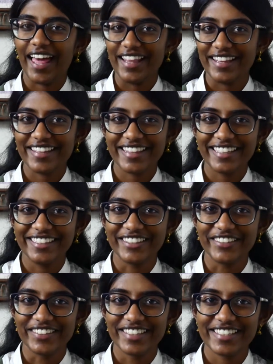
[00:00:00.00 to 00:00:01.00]
I like that he
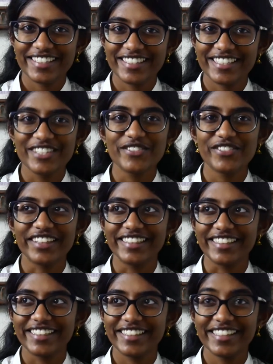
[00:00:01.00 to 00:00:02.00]
noticed. You know, it's
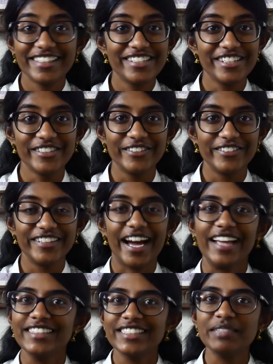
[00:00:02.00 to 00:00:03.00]
funny. It's cute.
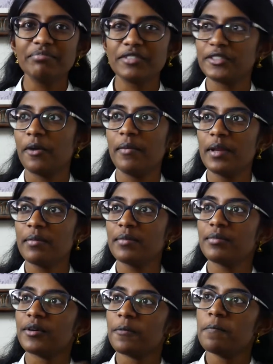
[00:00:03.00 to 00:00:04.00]
I ship so many
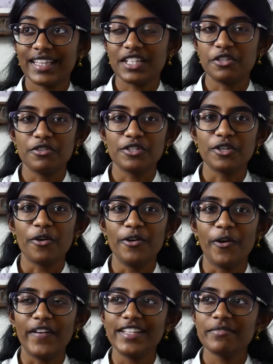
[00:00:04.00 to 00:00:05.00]
people. That dude is so
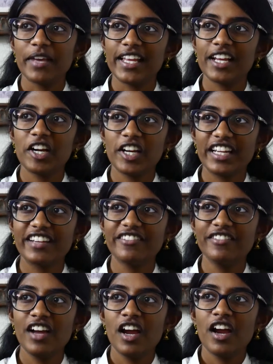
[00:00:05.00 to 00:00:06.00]
annoyed. He's making her
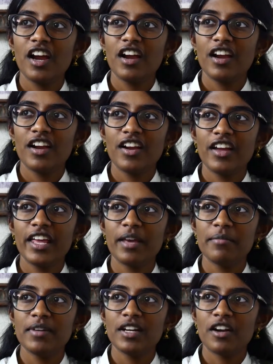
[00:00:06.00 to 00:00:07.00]
give
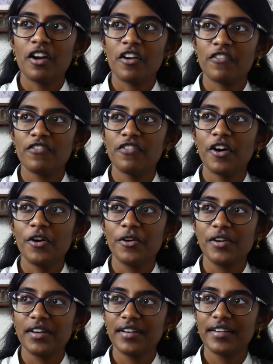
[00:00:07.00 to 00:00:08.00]
him her
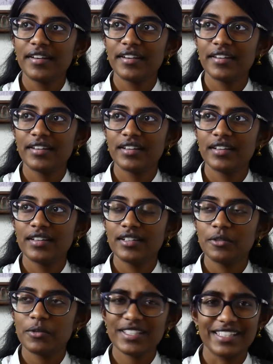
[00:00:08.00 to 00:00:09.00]
phone. Oh, yes.
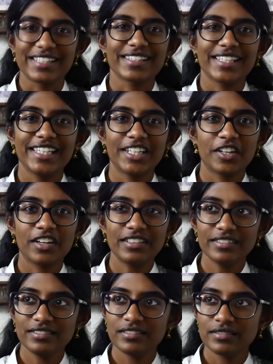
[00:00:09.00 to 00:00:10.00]
What is this?
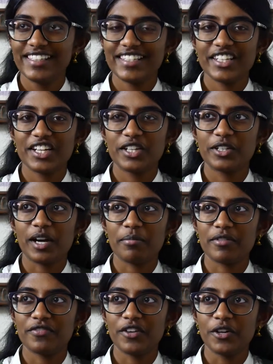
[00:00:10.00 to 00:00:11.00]
Kindergarten? He's gonna drop
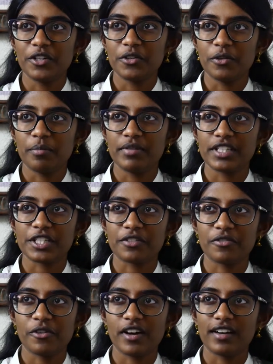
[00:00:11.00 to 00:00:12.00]
her phone into a pitcher
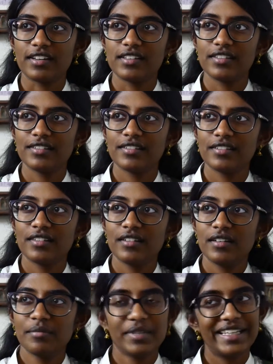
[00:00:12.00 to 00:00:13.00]
of water.
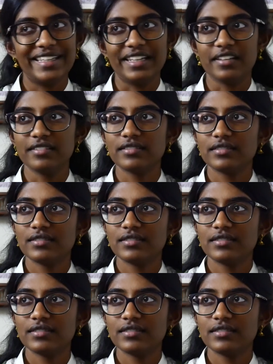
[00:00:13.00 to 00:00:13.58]
But he didn't.